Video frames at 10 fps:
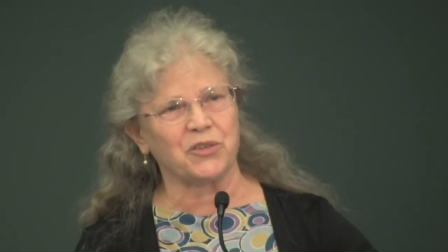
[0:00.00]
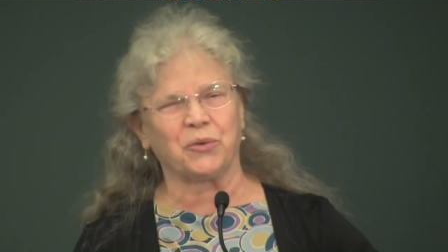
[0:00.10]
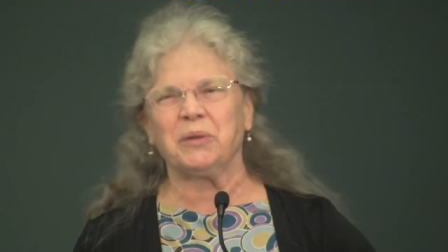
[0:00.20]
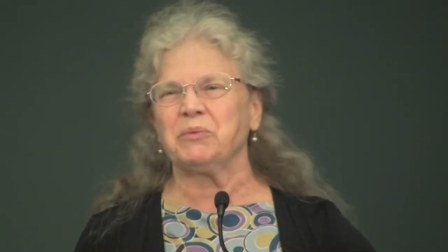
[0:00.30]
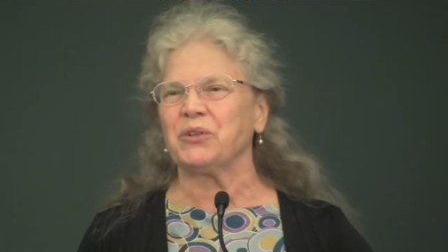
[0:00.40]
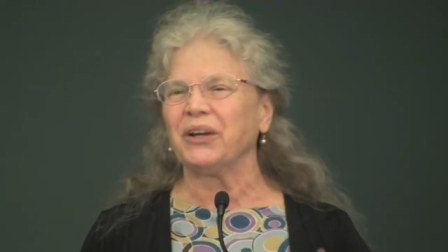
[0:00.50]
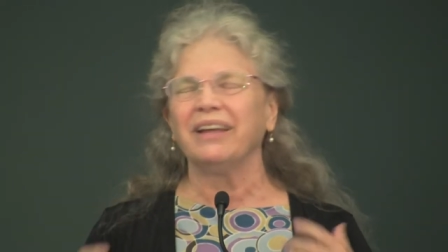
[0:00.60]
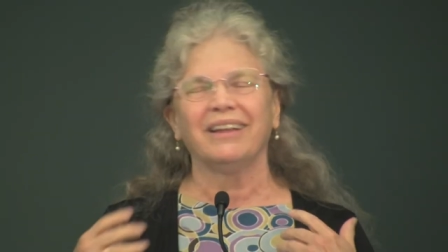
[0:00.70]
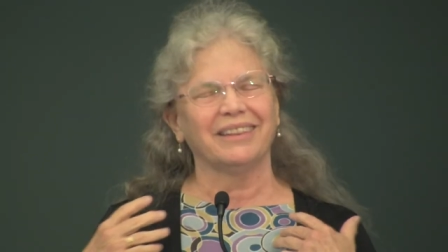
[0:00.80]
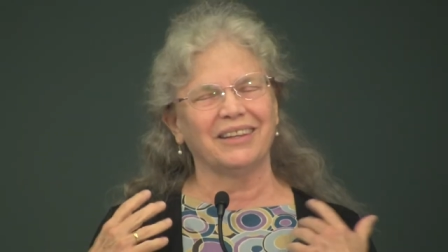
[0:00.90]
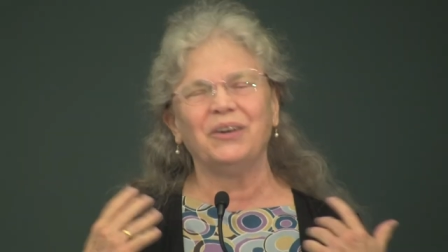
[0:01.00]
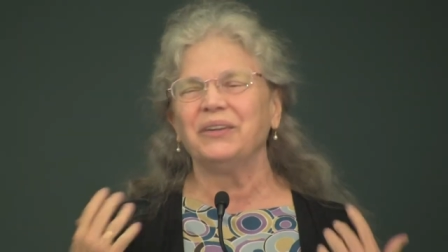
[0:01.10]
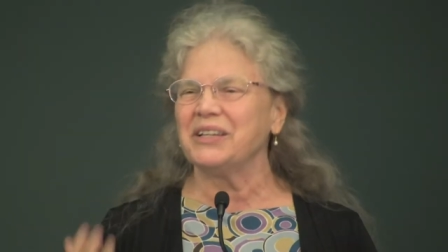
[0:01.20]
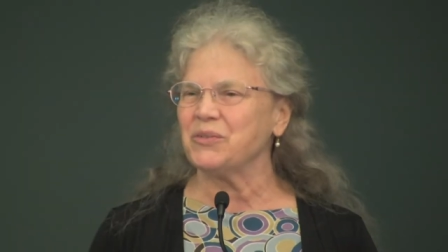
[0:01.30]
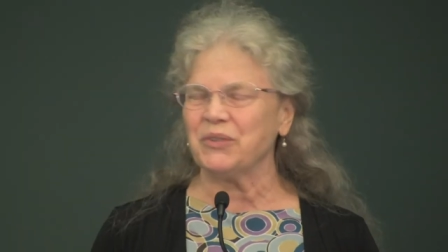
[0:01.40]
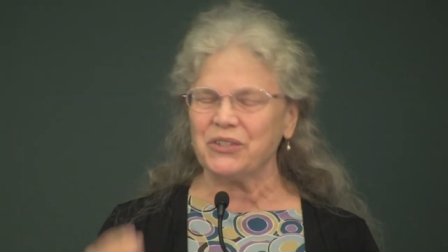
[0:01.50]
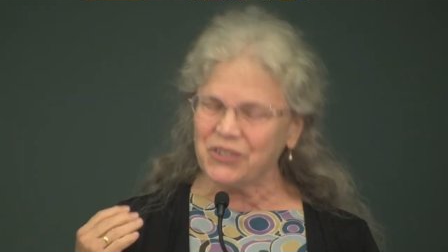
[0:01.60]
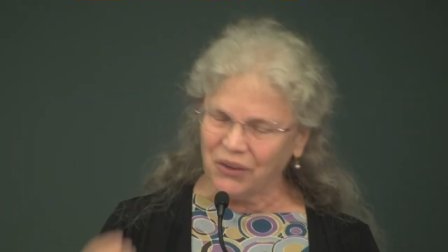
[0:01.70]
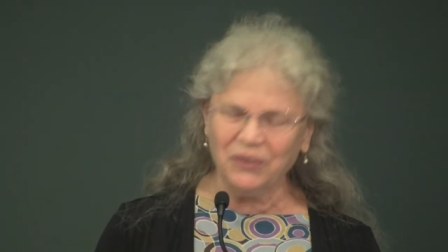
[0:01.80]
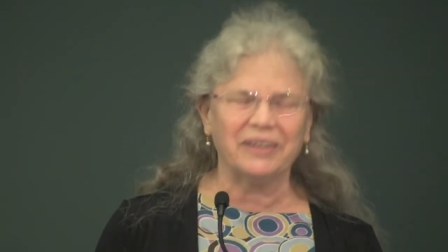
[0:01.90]
Scripture. The Holy Spirit's
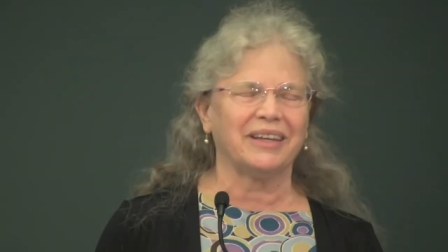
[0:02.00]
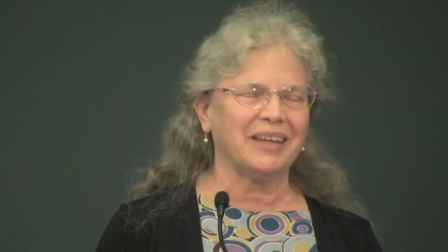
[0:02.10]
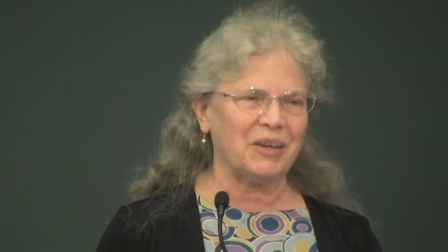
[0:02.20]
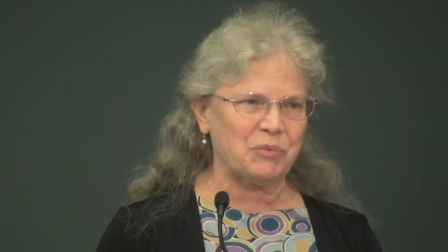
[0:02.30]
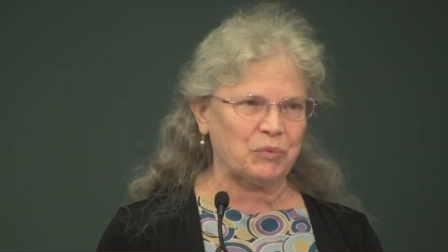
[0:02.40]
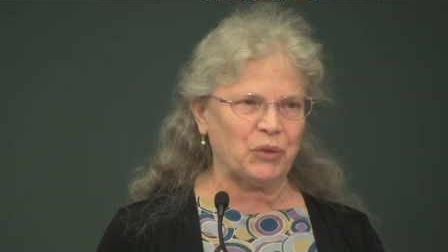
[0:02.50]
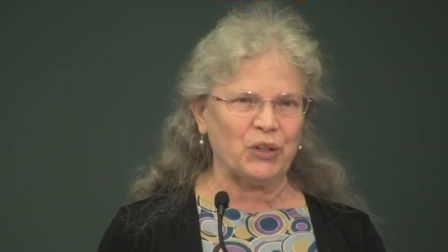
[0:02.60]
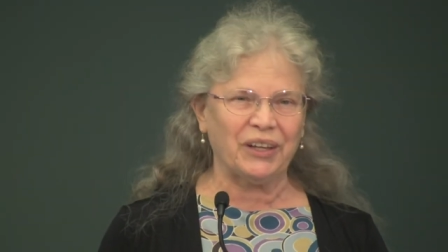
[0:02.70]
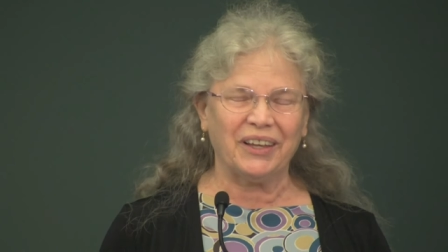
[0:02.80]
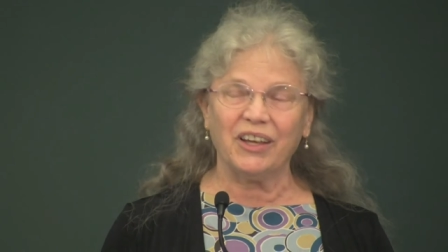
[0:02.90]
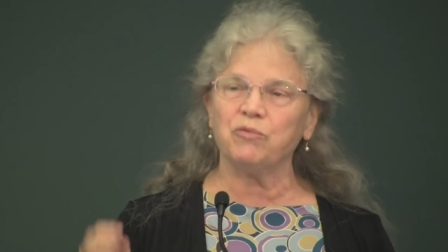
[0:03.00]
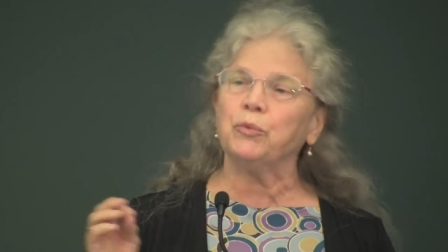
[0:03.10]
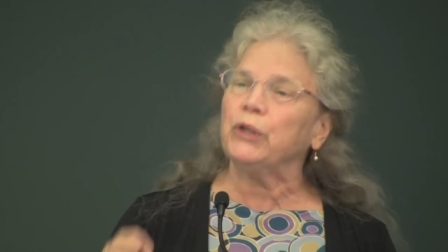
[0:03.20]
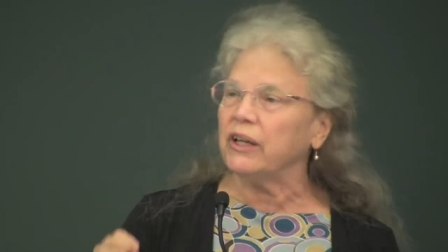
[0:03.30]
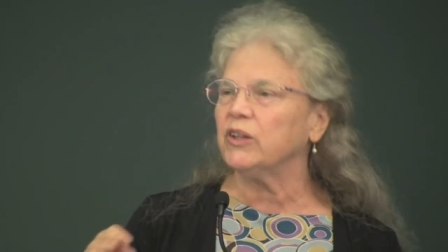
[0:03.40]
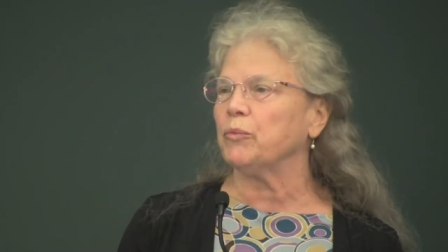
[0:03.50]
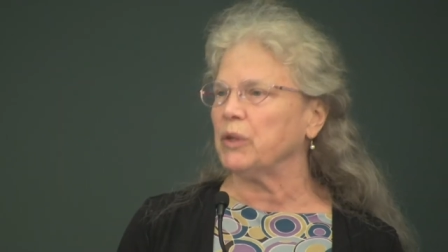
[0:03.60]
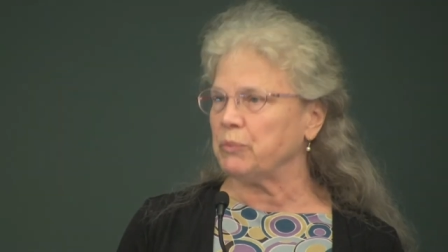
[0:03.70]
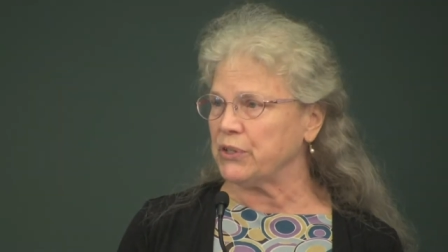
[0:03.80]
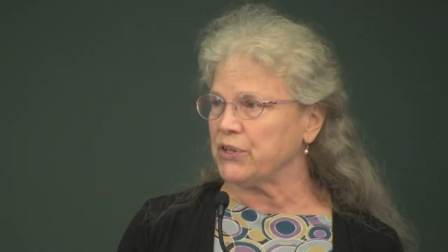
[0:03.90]
totally capable of putting them
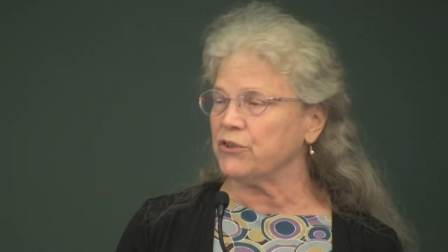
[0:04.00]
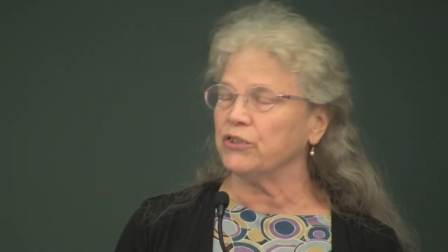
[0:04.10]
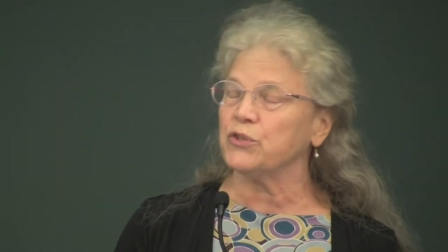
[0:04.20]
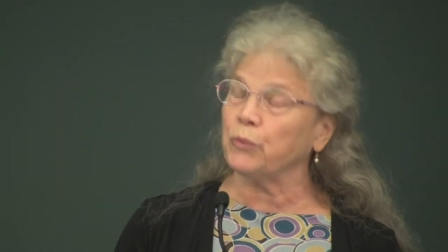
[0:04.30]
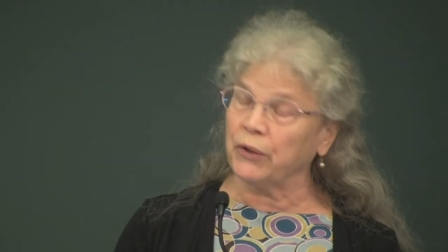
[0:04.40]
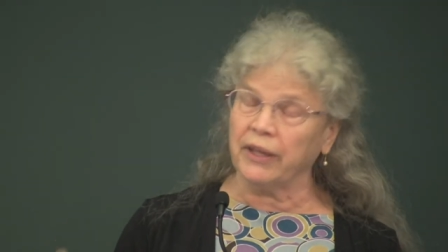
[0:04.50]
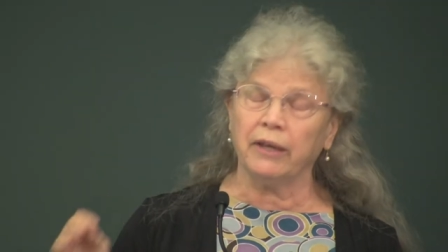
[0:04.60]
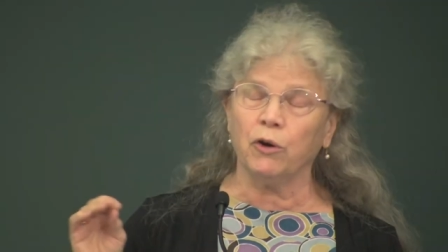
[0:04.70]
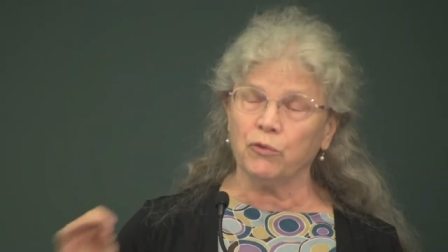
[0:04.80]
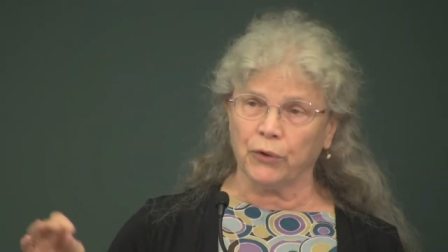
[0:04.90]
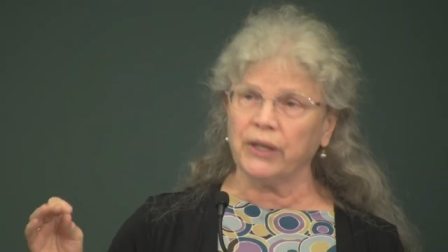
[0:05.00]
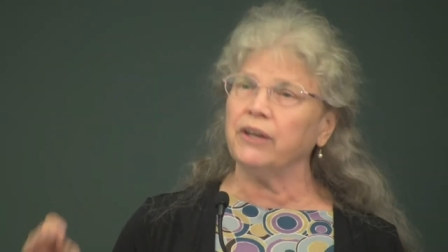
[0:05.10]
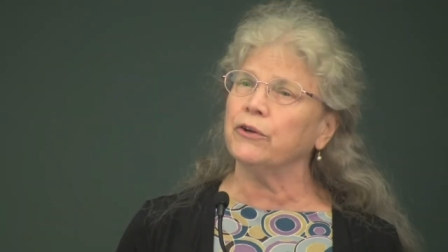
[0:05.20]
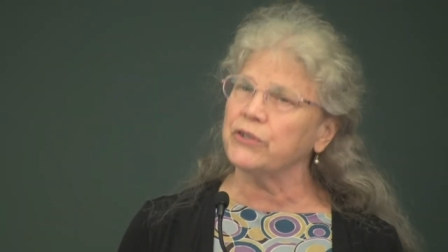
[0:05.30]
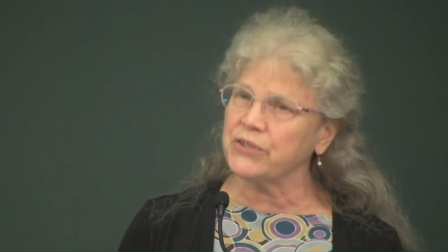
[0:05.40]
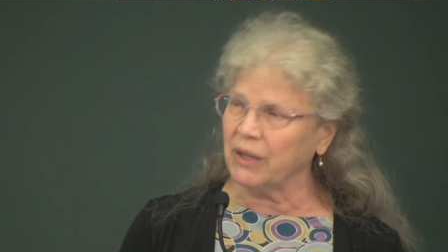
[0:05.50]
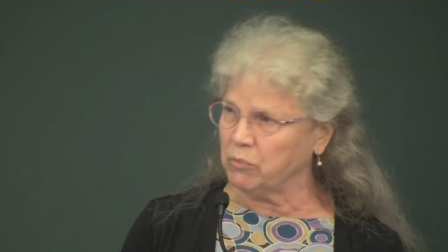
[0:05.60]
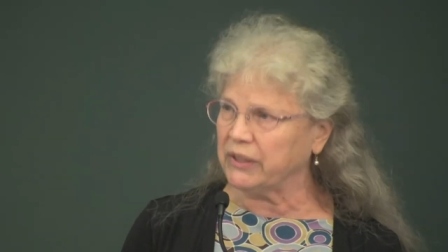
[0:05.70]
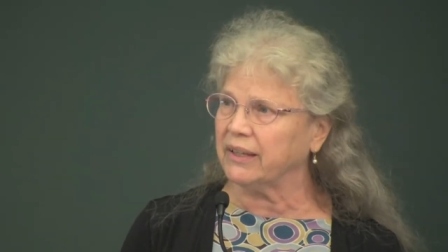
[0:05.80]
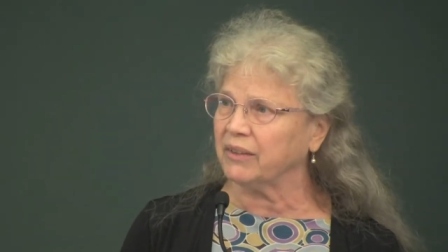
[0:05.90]
in positions where they overhear
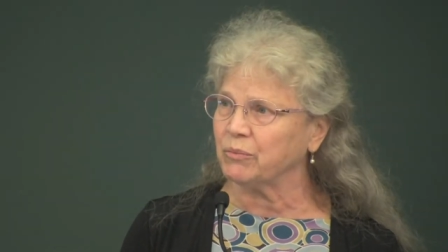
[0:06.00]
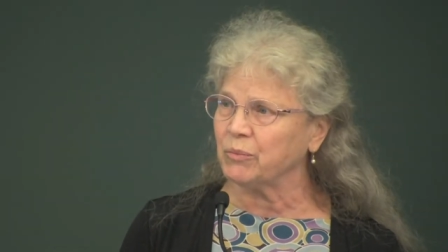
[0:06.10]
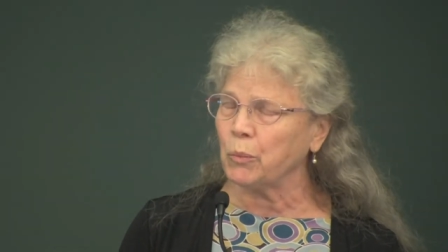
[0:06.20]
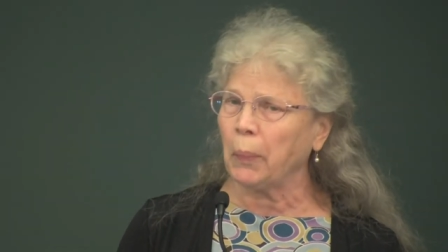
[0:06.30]
something,